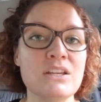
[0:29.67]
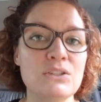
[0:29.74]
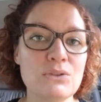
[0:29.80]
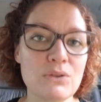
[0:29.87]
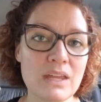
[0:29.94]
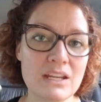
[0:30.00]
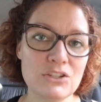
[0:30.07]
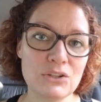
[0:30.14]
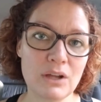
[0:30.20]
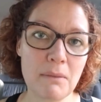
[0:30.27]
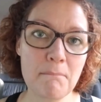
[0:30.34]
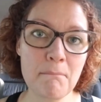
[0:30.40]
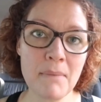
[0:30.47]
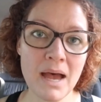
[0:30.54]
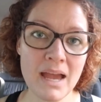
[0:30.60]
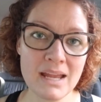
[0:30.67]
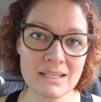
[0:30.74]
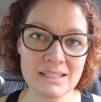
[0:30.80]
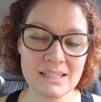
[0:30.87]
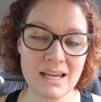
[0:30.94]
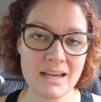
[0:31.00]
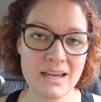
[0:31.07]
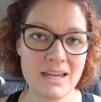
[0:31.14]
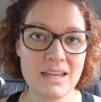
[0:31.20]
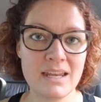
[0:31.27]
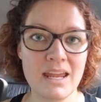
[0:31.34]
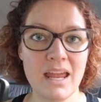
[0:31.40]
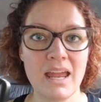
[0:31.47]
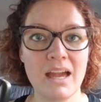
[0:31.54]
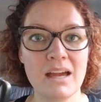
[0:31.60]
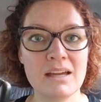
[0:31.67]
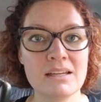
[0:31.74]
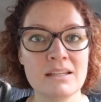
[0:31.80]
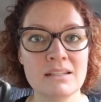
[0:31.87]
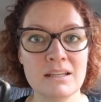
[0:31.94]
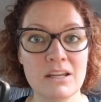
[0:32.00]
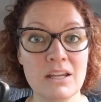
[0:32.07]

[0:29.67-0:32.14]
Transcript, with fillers: So they they took my son and